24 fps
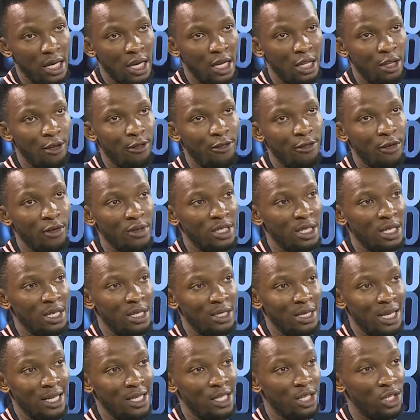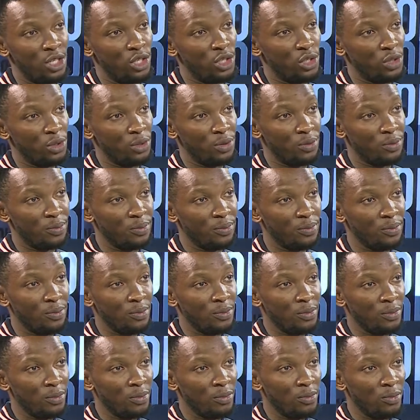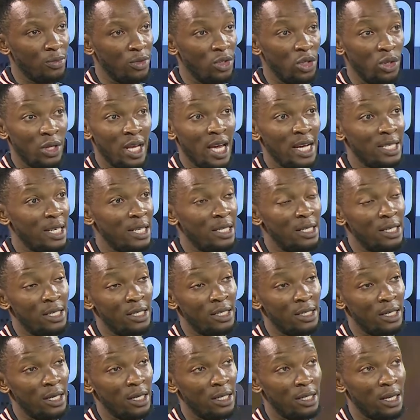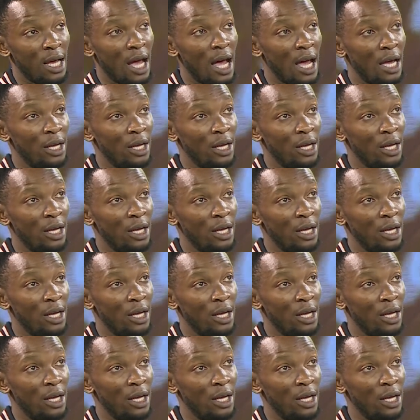the first thing is addiction. You get addicted.